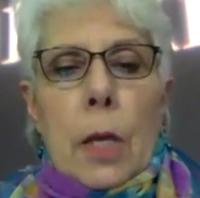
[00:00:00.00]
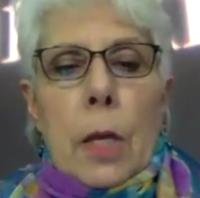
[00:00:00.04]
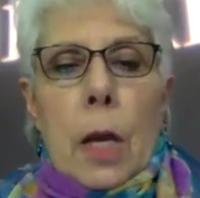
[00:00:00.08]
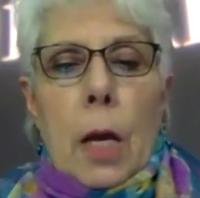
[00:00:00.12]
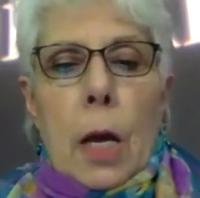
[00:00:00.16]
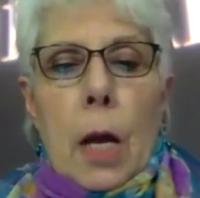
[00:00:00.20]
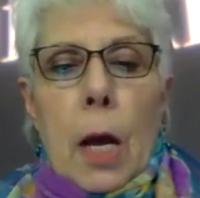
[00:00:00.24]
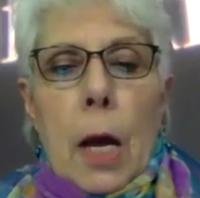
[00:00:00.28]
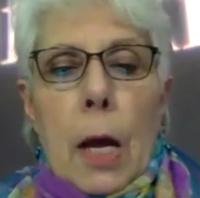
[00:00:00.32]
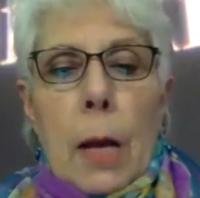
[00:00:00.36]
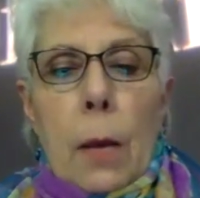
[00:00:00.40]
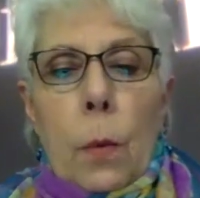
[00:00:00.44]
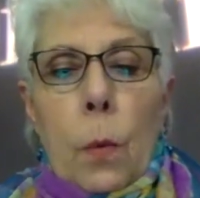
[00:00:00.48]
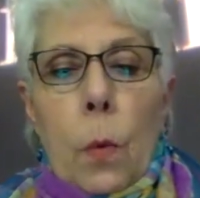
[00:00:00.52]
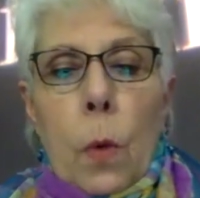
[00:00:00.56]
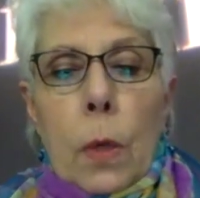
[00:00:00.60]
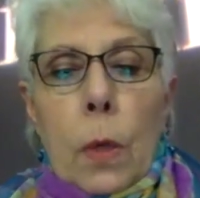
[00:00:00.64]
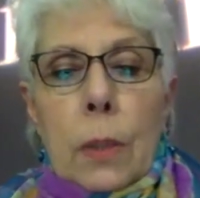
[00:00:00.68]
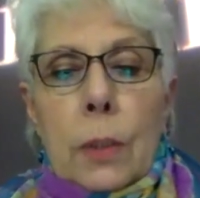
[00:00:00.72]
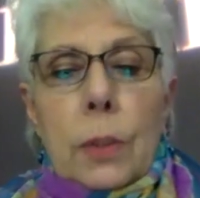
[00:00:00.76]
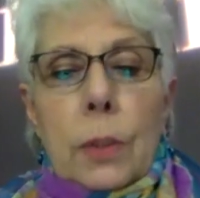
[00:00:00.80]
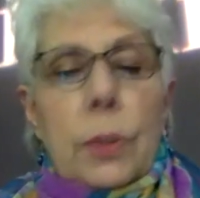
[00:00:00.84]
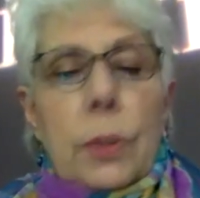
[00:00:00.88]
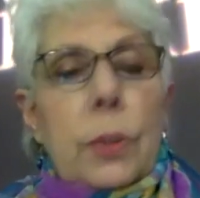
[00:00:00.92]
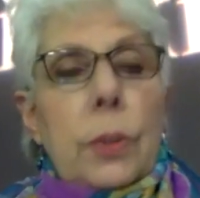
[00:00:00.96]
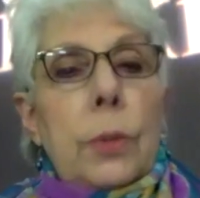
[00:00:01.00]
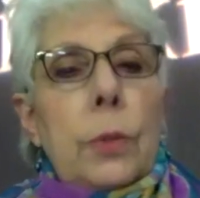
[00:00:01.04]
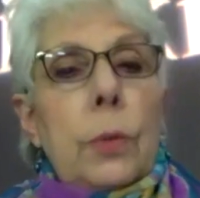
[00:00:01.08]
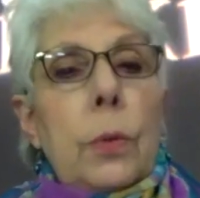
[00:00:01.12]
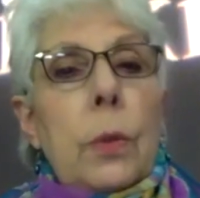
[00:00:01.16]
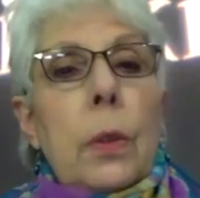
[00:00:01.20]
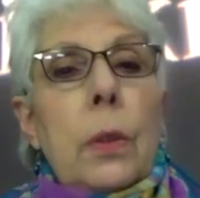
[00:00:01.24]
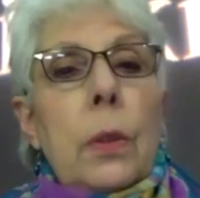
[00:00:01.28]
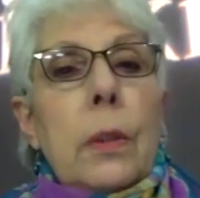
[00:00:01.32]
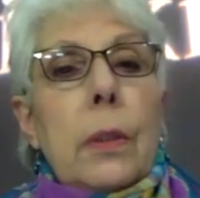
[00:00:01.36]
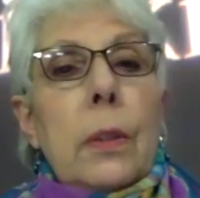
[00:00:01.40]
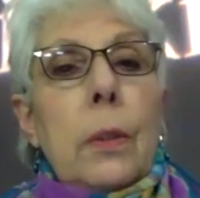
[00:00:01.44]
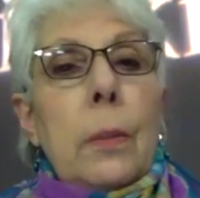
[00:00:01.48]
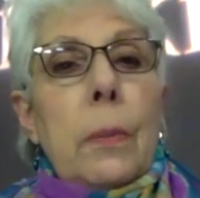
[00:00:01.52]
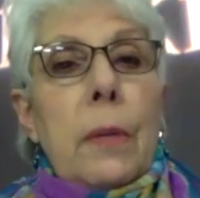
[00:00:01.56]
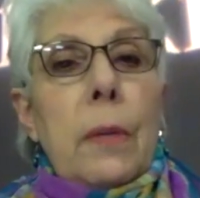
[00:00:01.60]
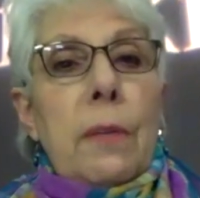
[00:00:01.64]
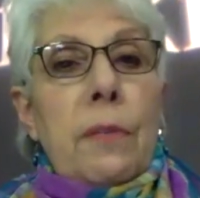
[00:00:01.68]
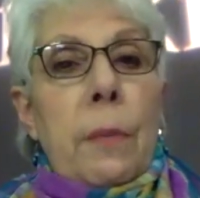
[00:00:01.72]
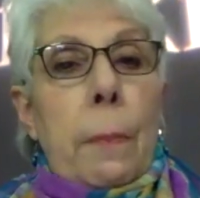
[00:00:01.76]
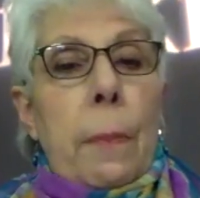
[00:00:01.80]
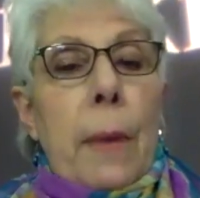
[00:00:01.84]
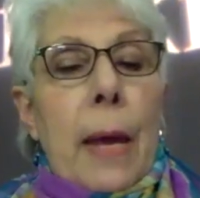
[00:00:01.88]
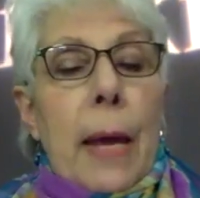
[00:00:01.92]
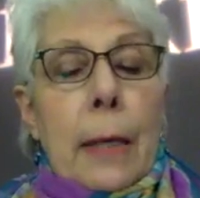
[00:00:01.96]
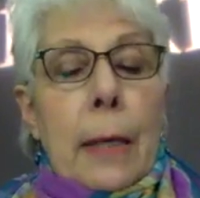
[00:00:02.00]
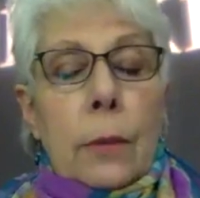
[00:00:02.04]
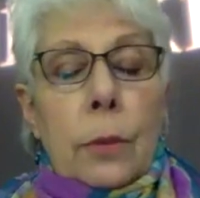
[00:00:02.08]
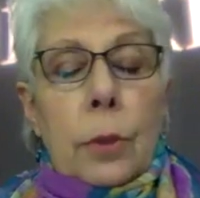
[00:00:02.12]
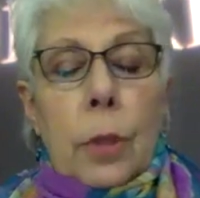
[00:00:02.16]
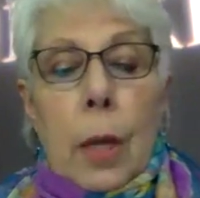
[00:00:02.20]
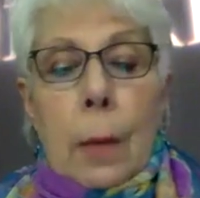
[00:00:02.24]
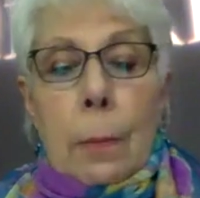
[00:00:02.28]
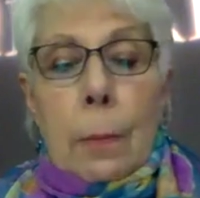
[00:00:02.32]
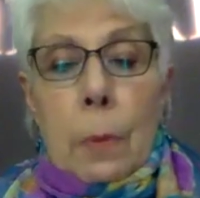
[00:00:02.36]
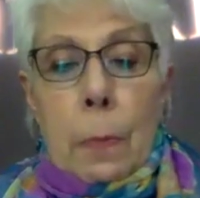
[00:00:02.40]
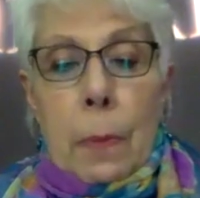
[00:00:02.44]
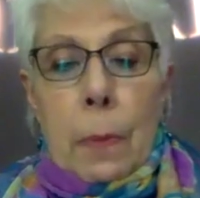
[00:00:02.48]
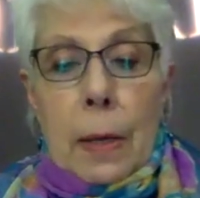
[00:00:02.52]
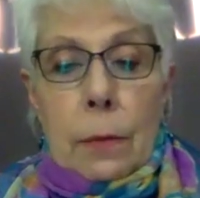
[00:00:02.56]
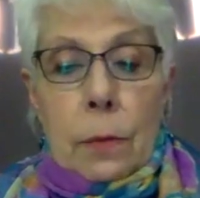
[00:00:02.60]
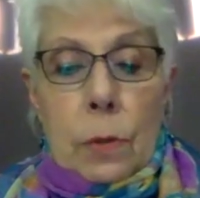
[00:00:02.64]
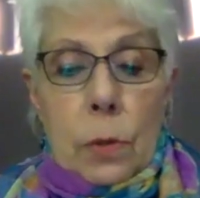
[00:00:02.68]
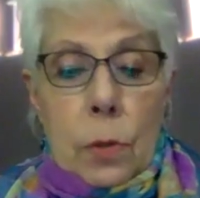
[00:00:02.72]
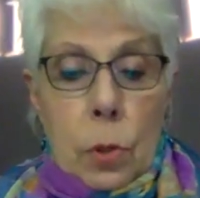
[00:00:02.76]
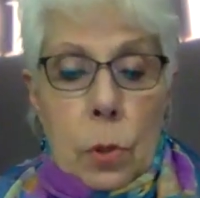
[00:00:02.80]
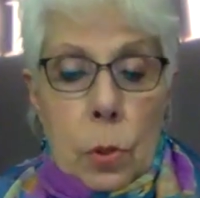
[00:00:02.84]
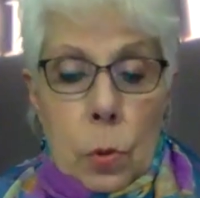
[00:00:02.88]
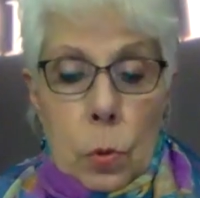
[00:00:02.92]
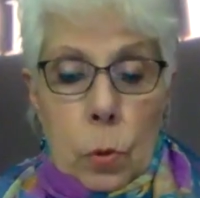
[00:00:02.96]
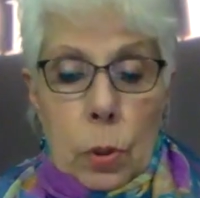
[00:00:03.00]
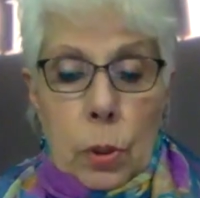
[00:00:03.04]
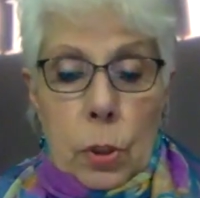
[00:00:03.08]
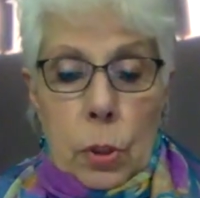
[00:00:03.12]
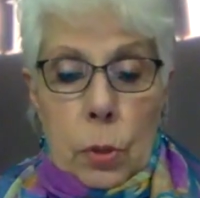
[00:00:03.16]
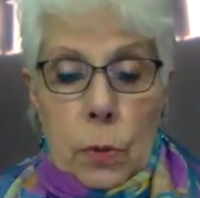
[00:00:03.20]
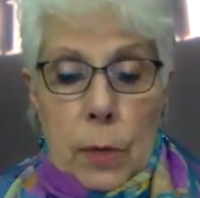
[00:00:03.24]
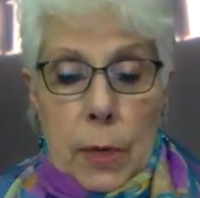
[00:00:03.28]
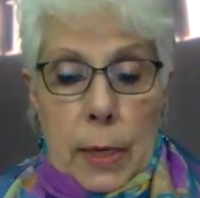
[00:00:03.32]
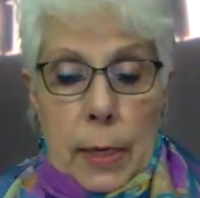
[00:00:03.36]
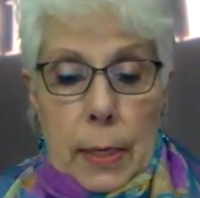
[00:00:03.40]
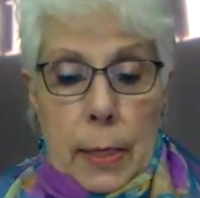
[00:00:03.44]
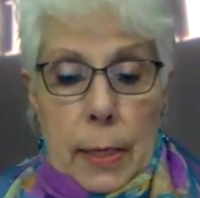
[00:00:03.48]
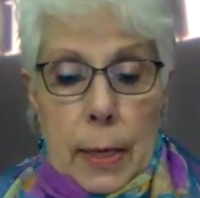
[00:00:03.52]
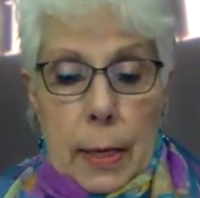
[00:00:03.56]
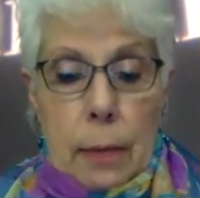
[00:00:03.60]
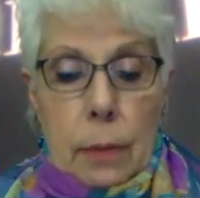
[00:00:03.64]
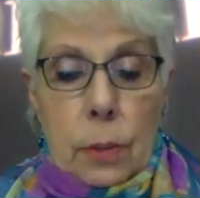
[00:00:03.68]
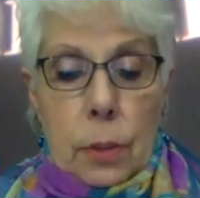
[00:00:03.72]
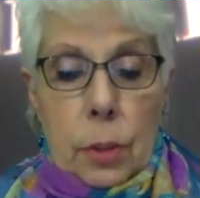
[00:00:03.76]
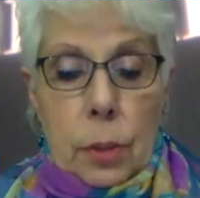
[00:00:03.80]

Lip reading: I want to do a little bit of a backdrop about the schools right now,